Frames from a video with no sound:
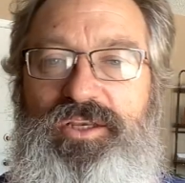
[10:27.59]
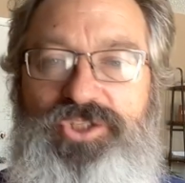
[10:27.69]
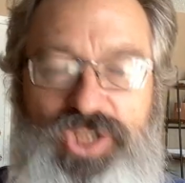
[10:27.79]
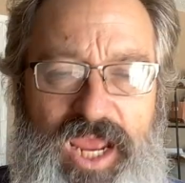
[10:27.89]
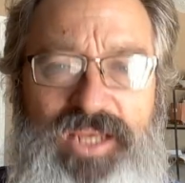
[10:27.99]

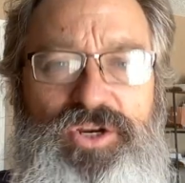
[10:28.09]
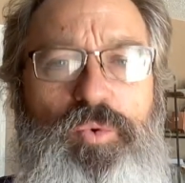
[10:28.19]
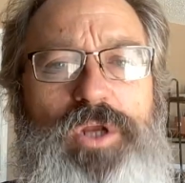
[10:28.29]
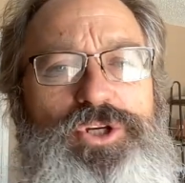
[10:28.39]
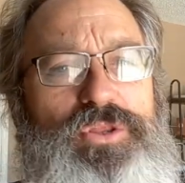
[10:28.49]
change
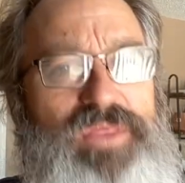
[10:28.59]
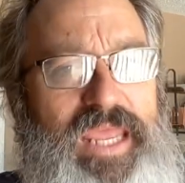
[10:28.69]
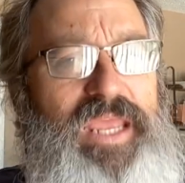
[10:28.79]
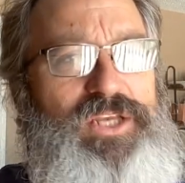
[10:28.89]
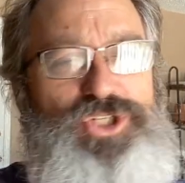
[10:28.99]
what you're
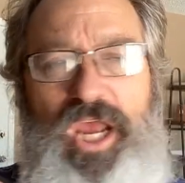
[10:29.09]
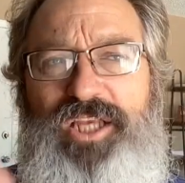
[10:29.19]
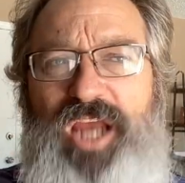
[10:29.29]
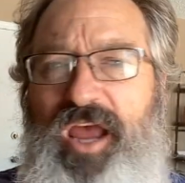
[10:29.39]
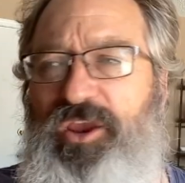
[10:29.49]
thinking,
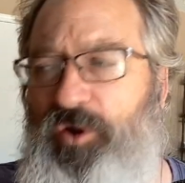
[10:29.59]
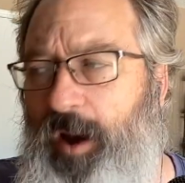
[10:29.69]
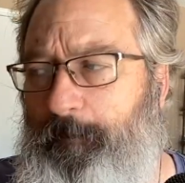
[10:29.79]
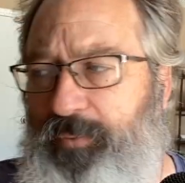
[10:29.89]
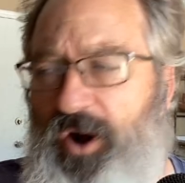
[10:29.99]
change how you're
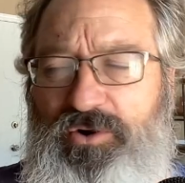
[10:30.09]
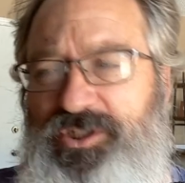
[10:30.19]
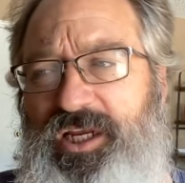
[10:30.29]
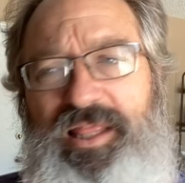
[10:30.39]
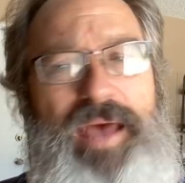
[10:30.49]

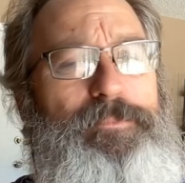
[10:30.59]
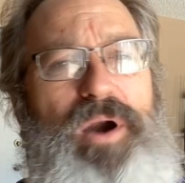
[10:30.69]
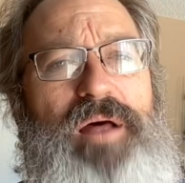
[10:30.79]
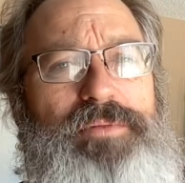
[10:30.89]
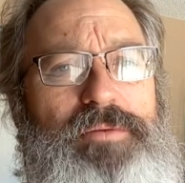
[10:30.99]
approaching that
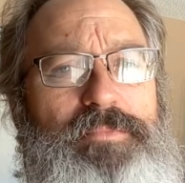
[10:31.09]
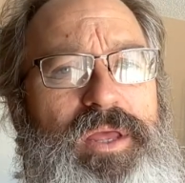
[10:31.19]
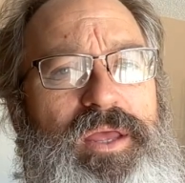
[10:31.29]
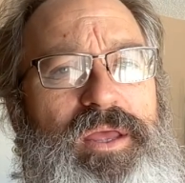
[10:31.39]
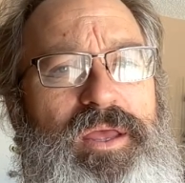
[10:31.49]
problem,
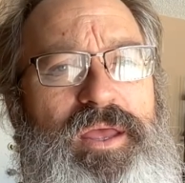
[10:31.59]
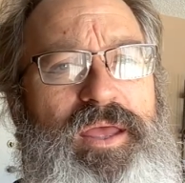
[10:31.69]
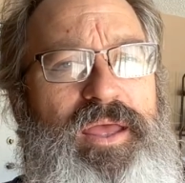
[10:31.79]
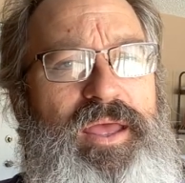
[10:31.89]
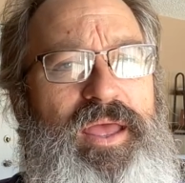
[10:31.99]

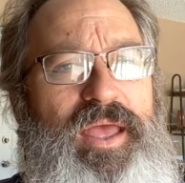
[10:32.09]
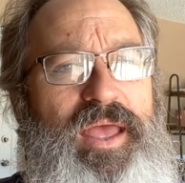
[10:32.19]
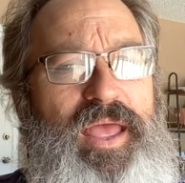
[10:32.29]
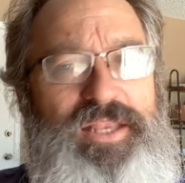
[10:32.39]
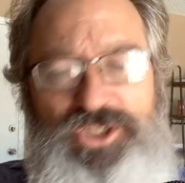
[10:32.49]

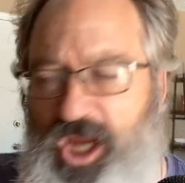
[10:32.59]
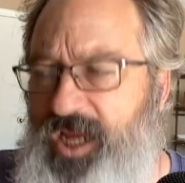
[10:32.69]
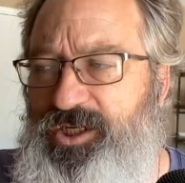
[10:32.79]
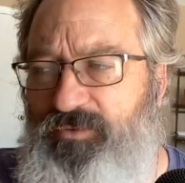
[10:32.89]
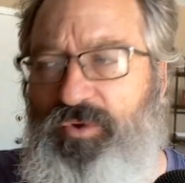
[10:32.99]

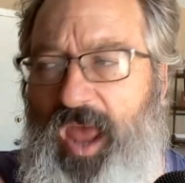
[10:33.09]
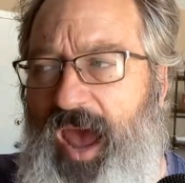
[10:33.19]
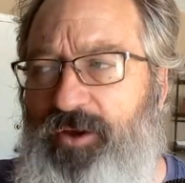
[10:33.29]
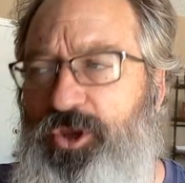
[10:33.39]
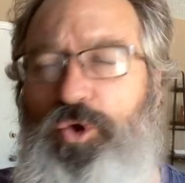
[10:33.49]
change
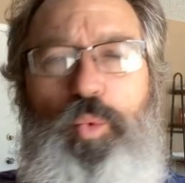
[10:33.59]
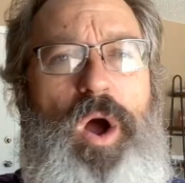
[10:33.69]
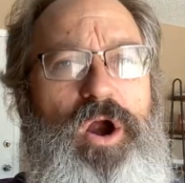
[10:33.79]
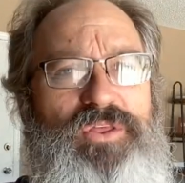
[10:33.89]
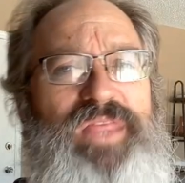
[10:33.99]
how you
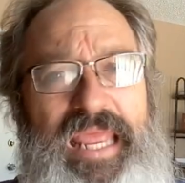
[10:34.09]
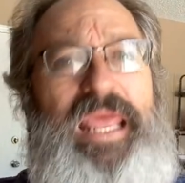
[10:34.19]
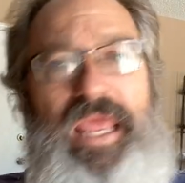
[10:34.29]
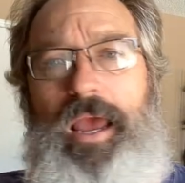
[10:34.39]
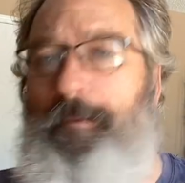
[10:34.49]
are
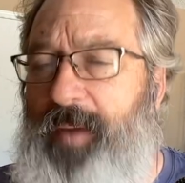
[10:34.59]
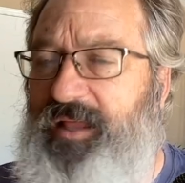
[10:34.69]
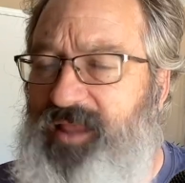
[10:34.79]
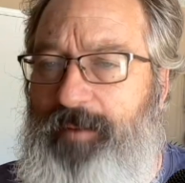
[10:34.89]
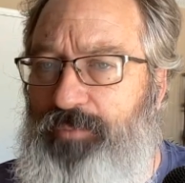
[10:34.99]
thinking
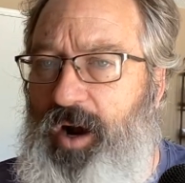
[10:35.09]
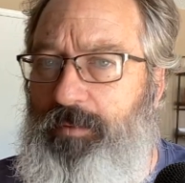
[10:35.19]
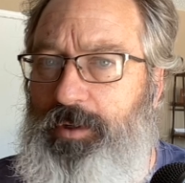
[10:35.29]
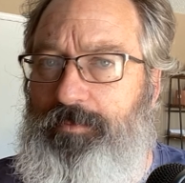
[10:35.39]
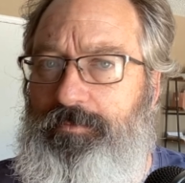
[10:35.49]
about that
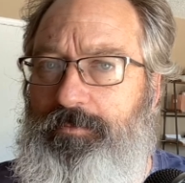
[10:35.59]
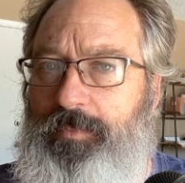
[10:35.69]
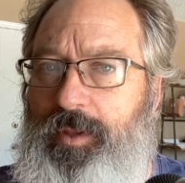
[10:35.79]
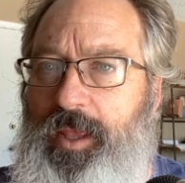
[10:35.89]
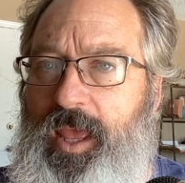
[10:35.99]
problem,
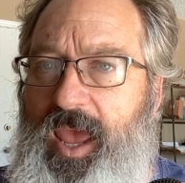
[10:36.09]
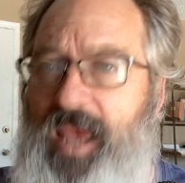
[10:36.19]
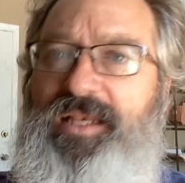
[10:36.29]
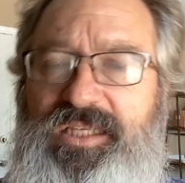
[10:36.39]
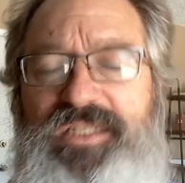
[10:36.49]

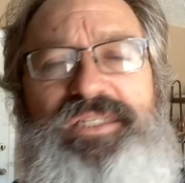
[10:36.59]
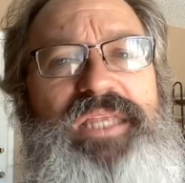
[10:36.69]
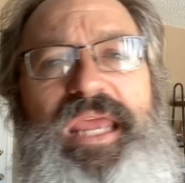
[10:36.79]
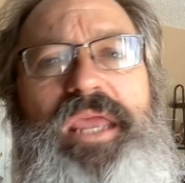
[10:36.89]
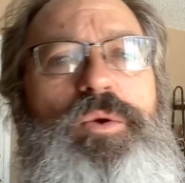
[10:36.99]
and
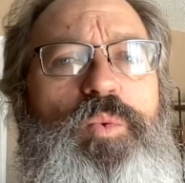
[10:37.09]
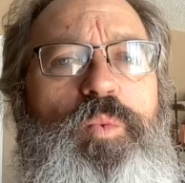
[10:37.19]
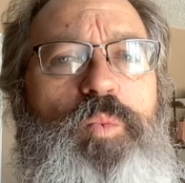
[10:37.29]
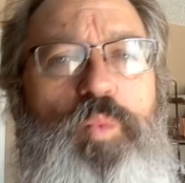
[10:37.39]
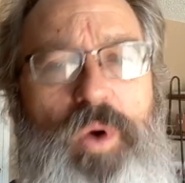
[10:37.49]
see
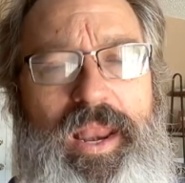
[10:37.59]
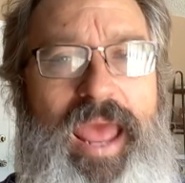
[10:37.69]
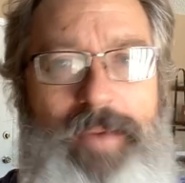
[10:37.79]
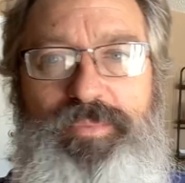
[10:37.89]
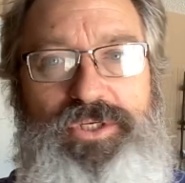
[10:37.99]
what
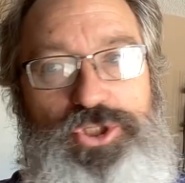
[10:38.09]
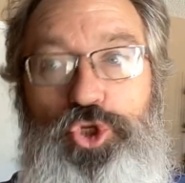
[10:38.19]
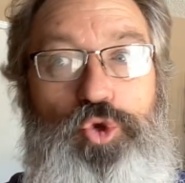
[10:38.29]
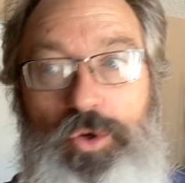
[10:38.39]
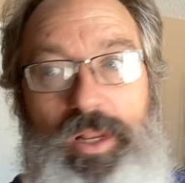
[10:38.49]
happens
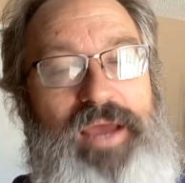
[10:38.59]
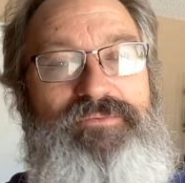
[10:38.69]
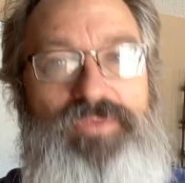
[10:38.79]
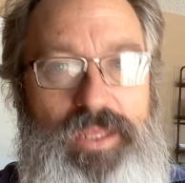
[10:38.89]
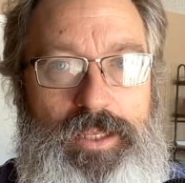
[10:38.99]
to your life
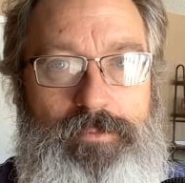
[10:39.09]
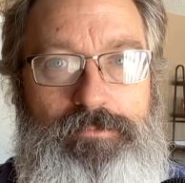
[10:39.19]
then.